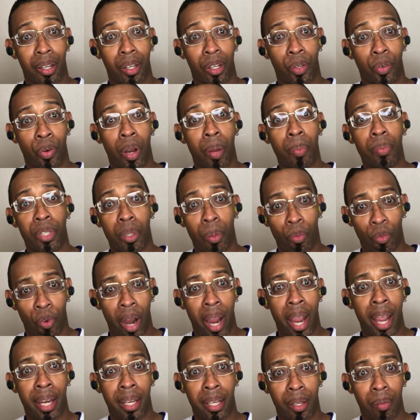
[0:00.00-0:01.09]
Crimson
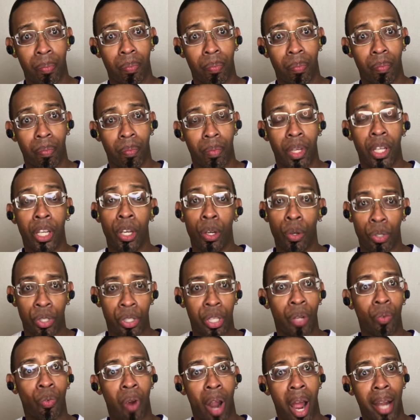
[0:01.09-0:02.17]
Red,
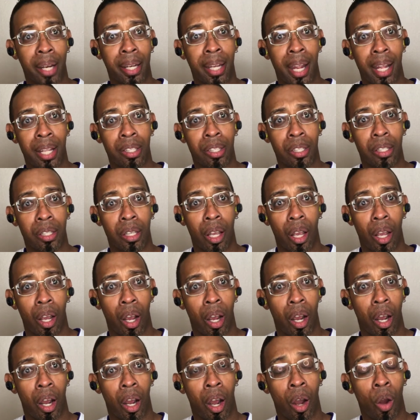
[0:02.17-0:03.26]
Houston Rockets,
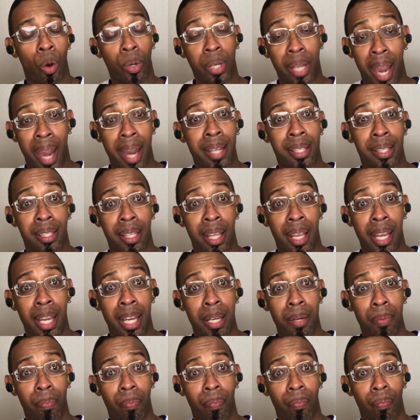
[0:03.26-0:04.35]

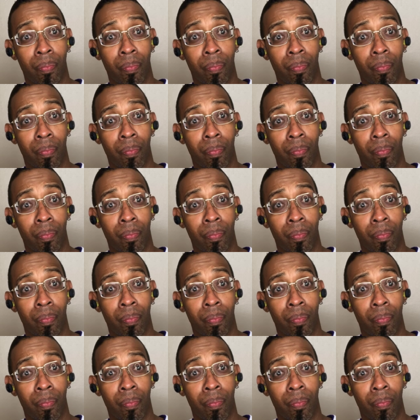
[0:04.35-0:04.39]
OKC,